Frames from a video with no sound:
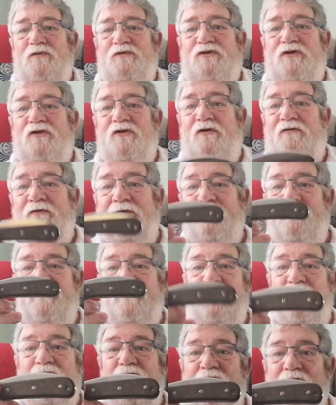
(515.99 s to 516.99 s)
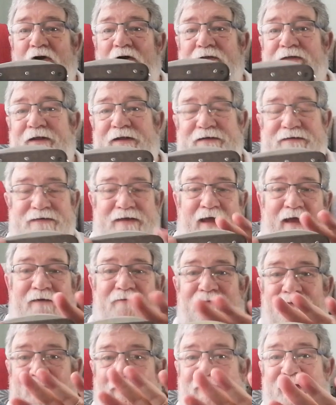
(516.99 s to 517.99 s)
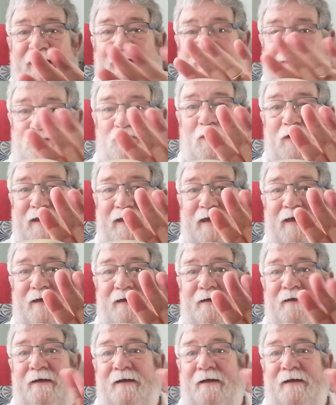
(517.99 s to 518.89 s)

do a review on this knife this week.